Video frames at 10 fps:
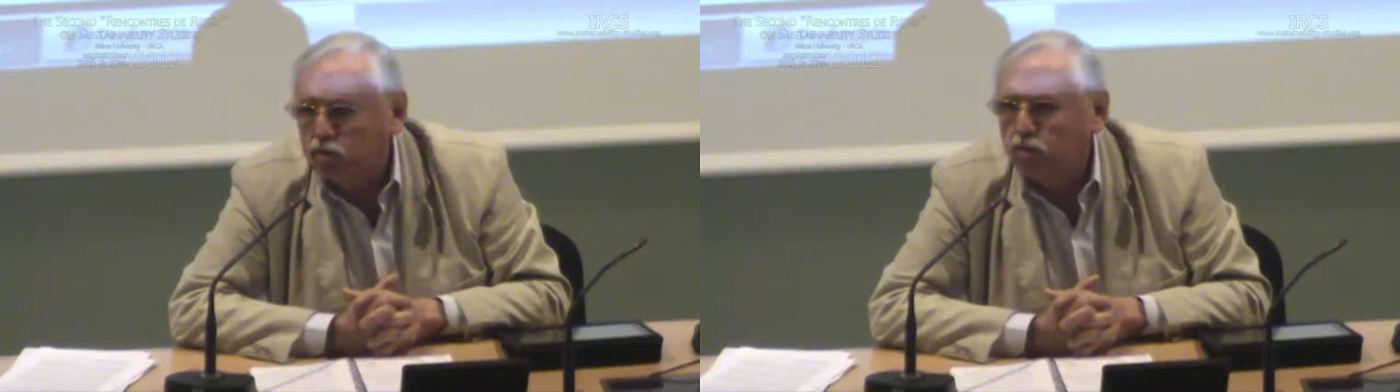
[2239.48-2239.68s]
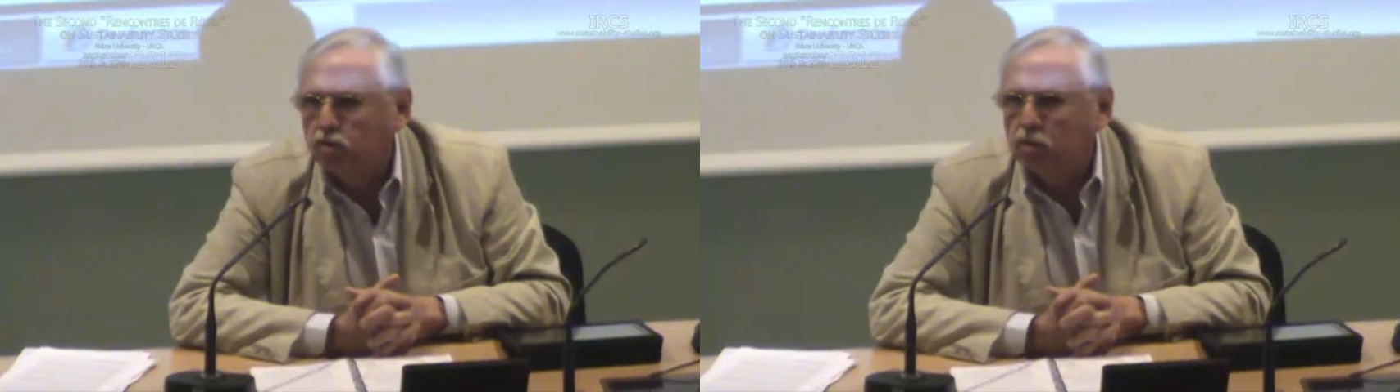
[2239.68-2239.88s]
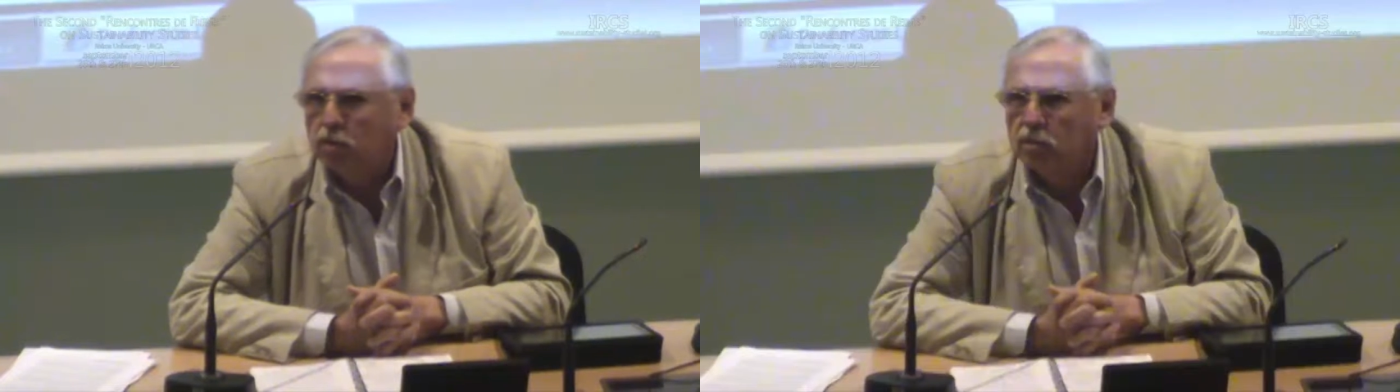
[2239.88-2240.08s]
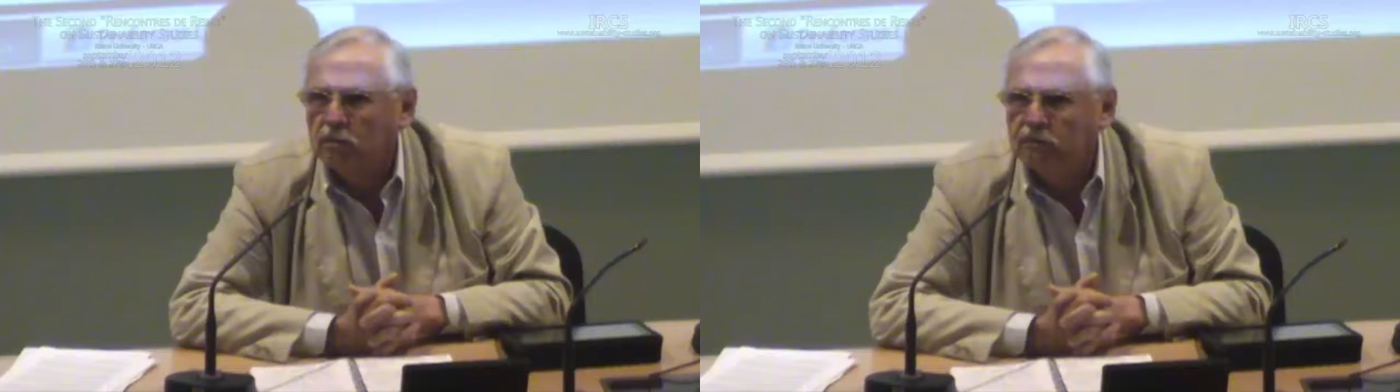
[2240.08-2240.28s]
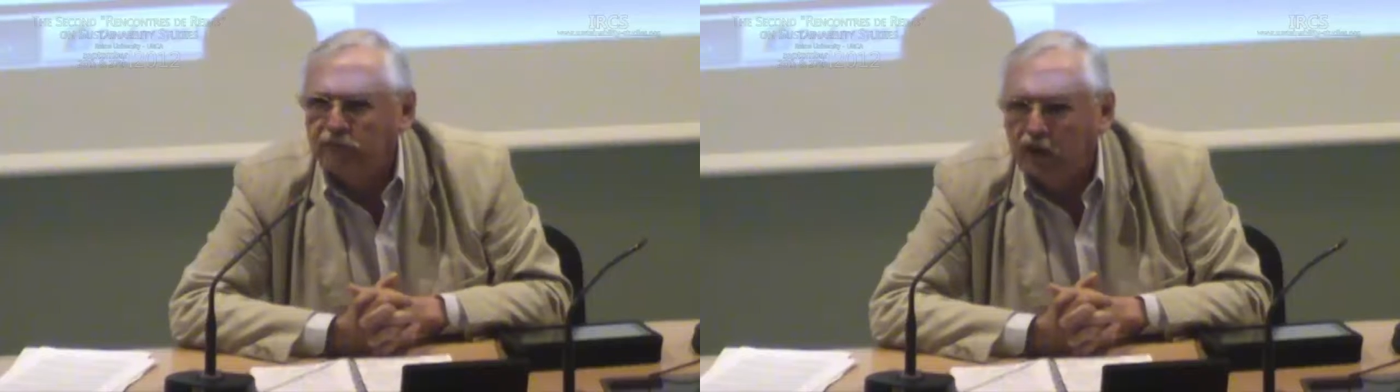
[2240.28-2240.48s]

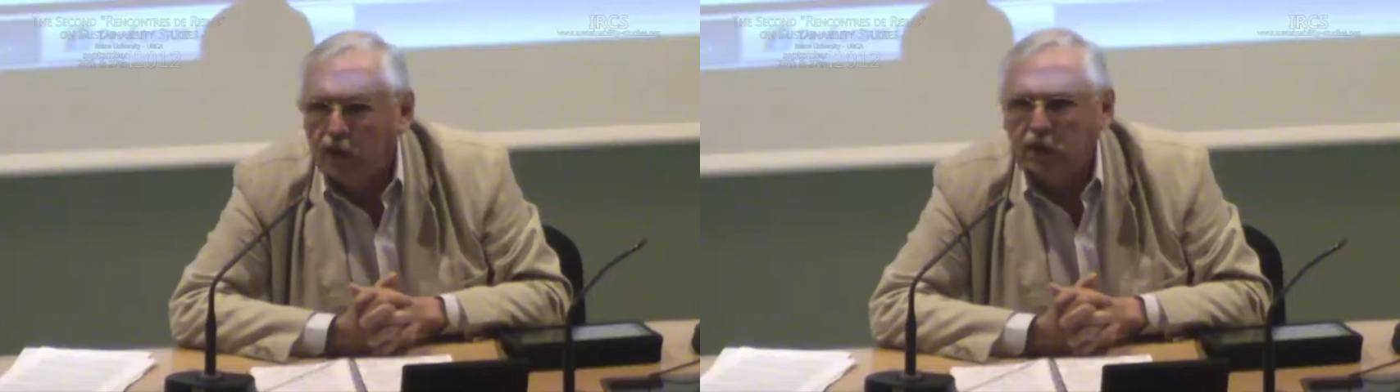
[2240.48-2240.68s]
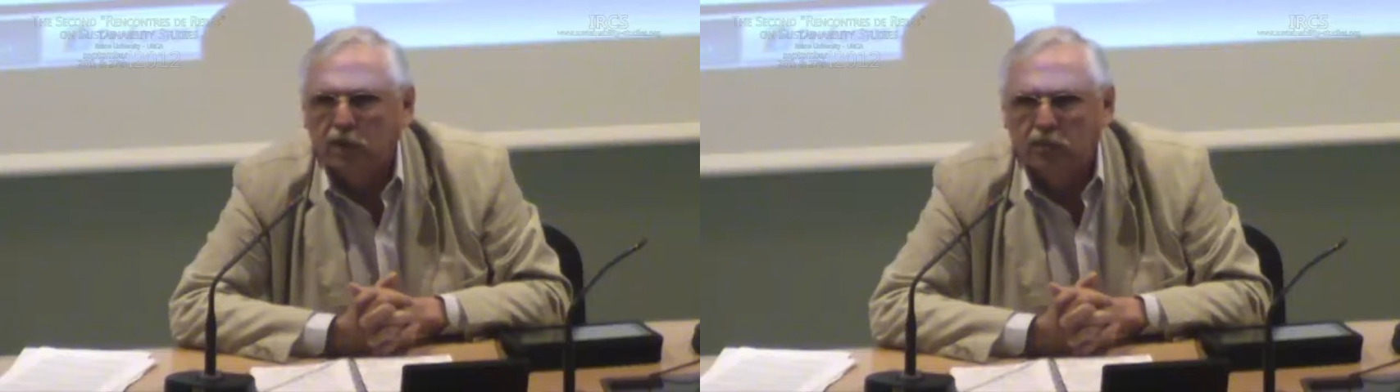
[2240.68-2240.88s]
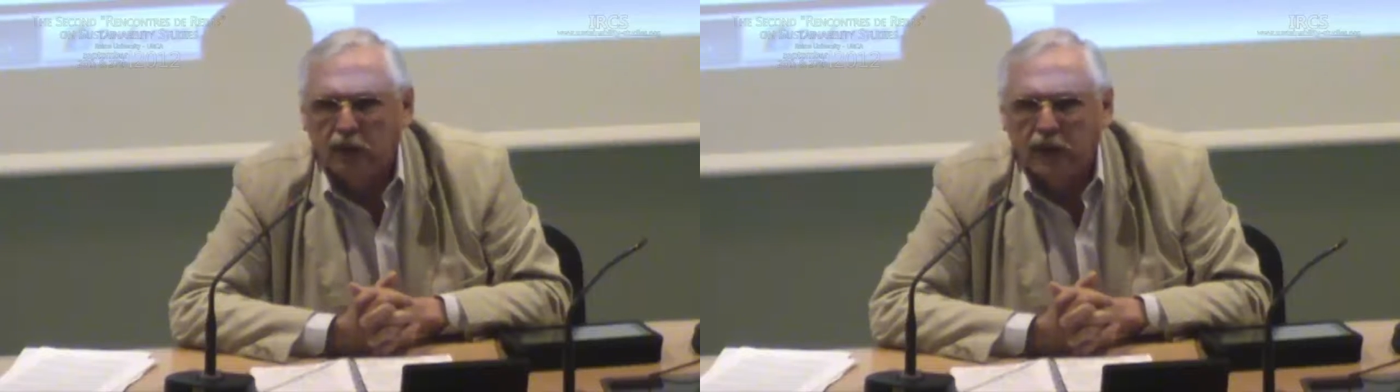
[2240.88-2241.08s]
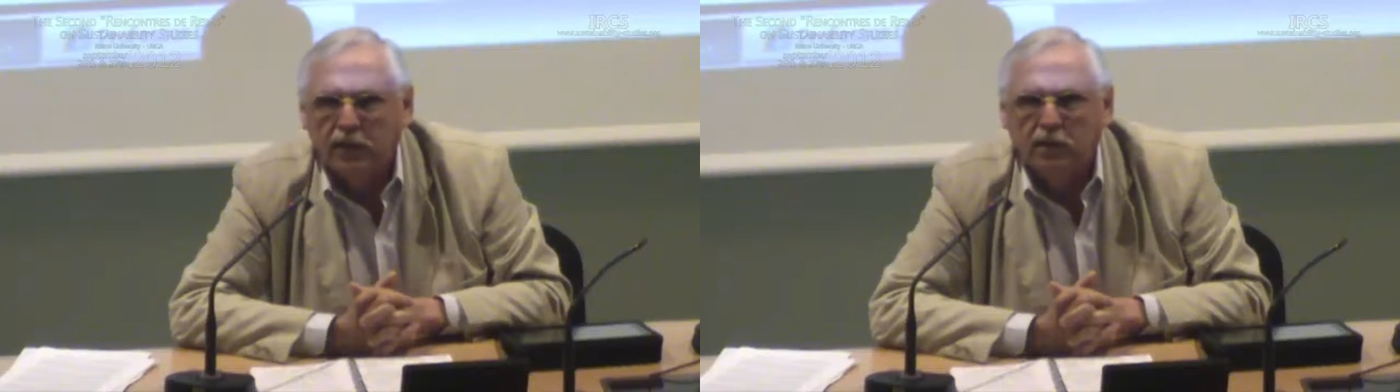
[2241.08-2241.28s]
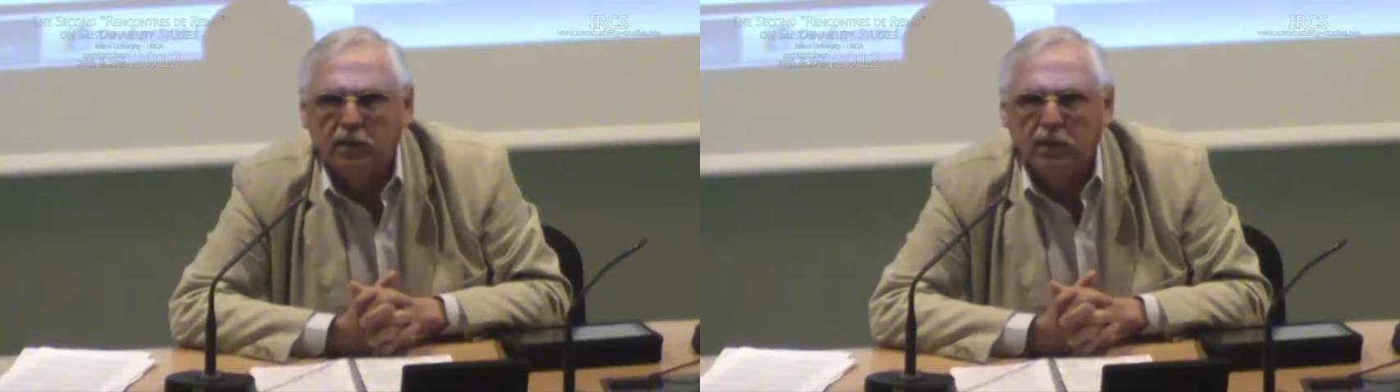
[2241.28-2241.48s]
strong far
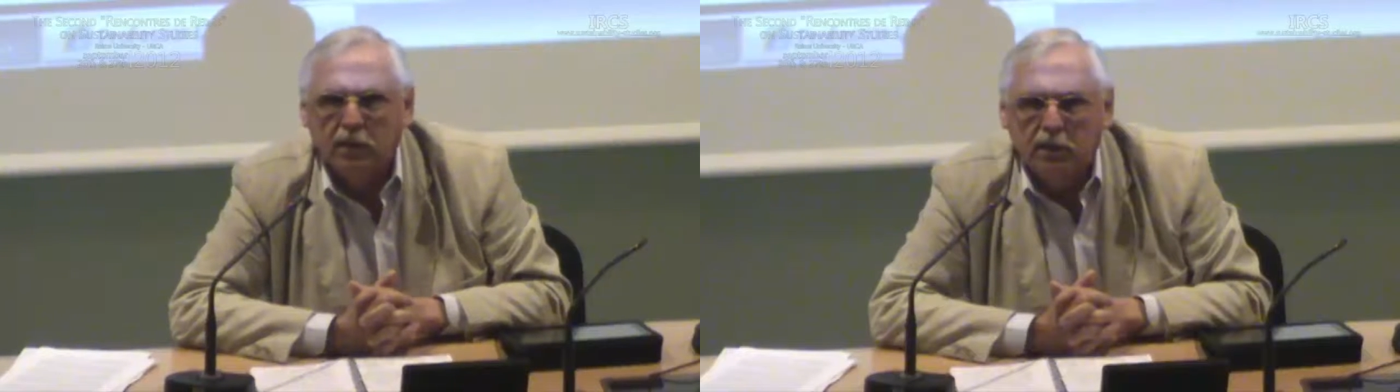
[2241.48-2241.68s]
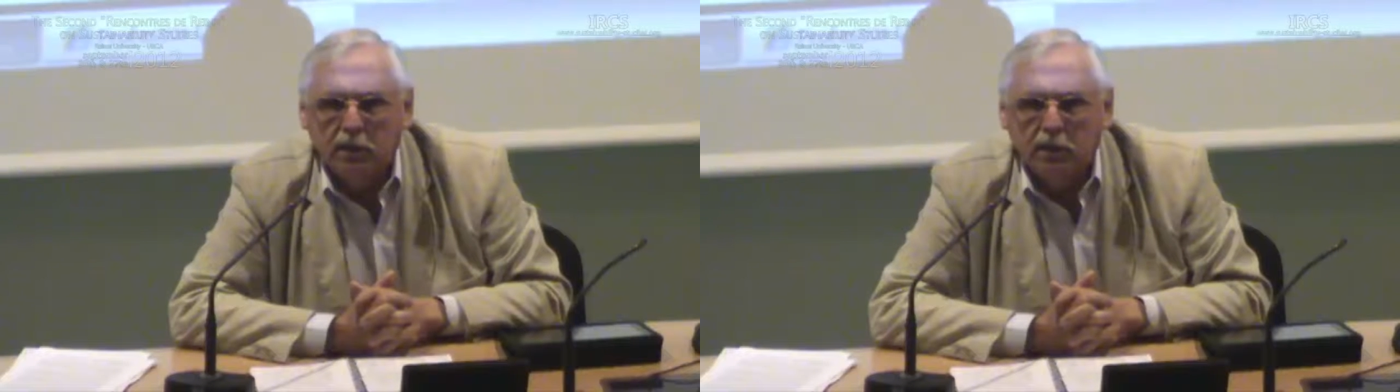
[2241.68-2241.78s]
right